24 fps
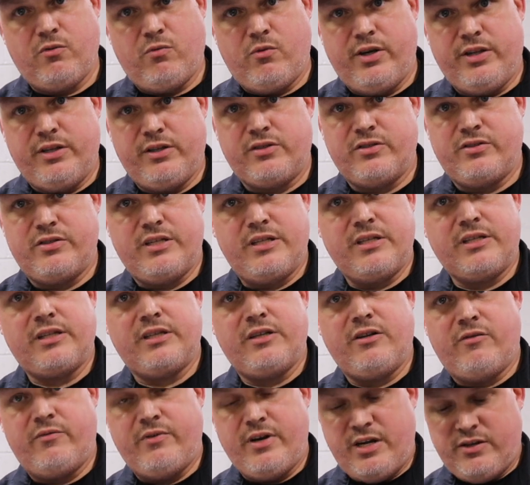weight, because the
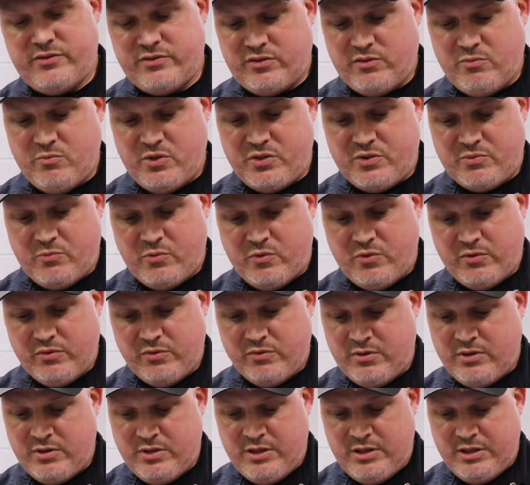Inconel valve is so much more
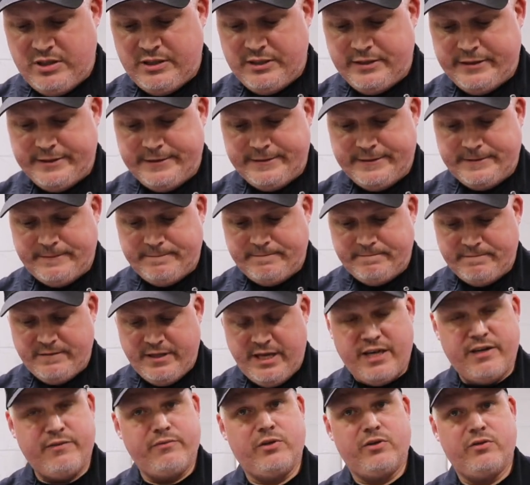
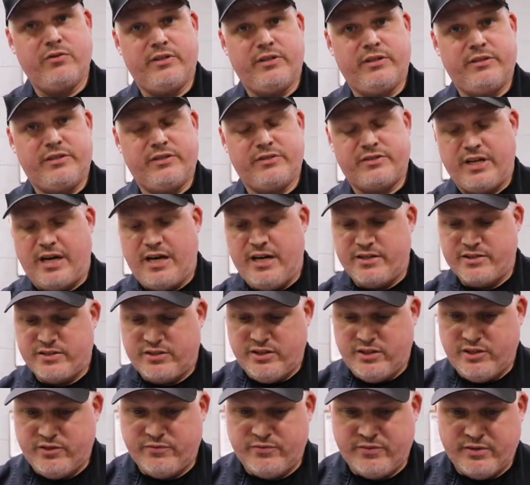heavier than your tie
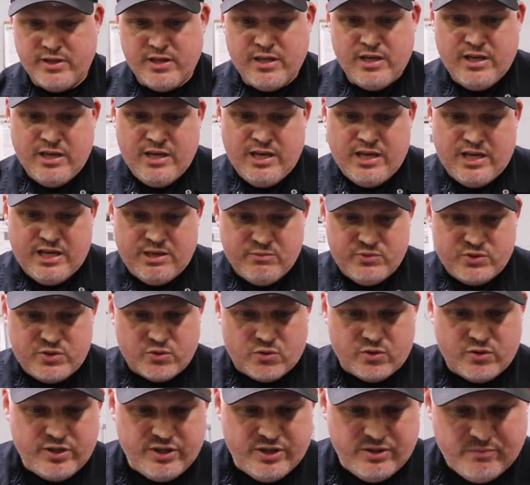stuff. And
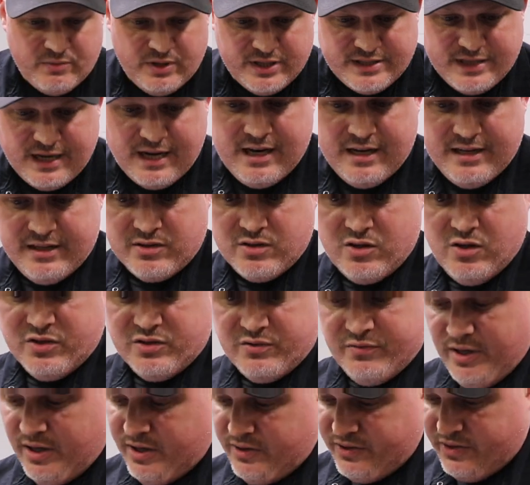majority of my tie
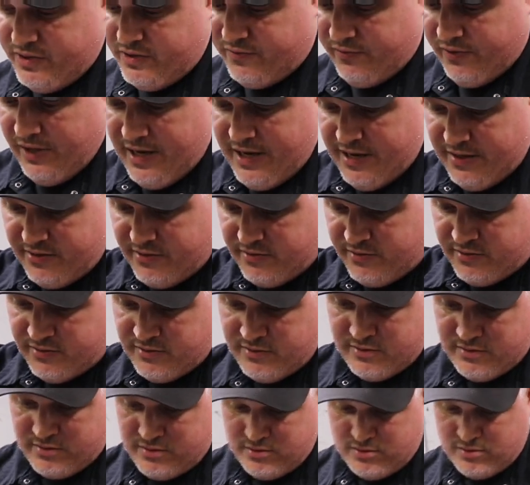exhaust valves is flat,
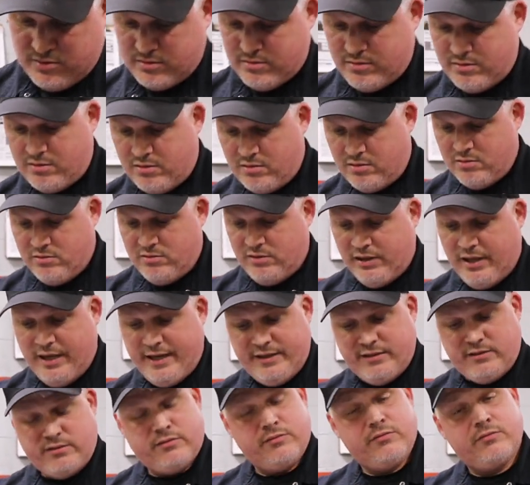
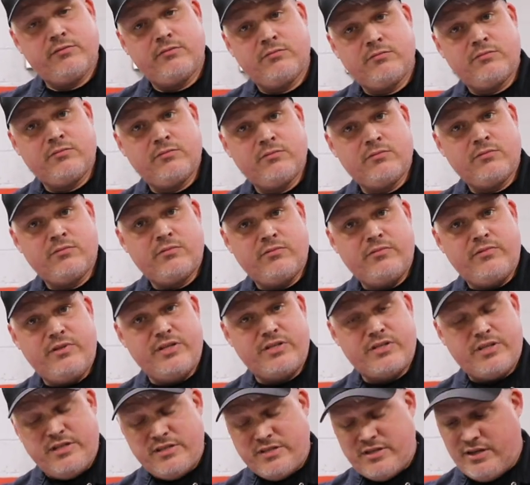like
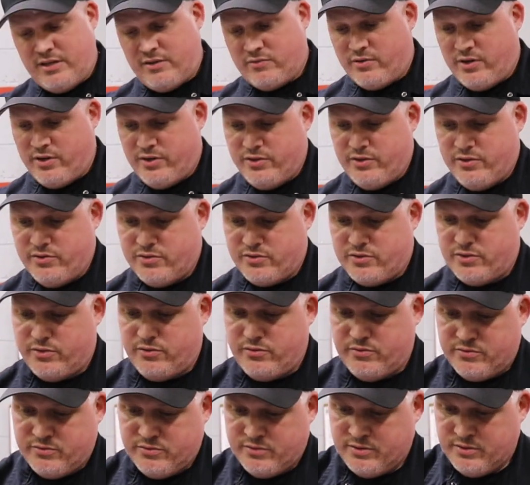this intake right here. So
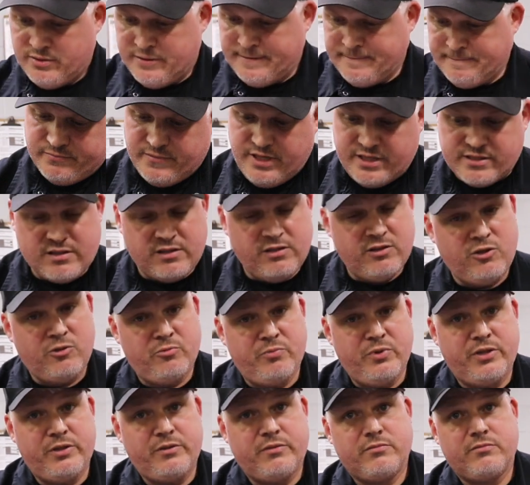that's a little
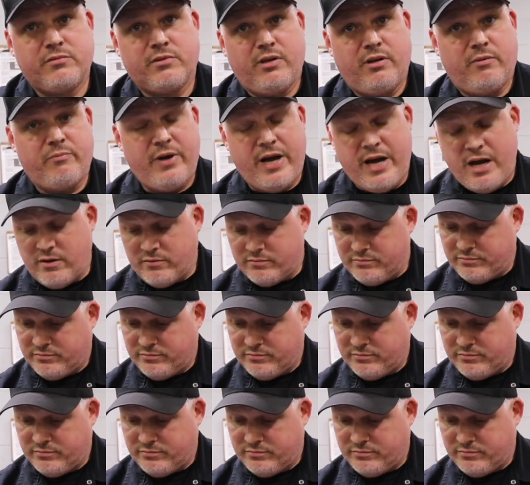bit about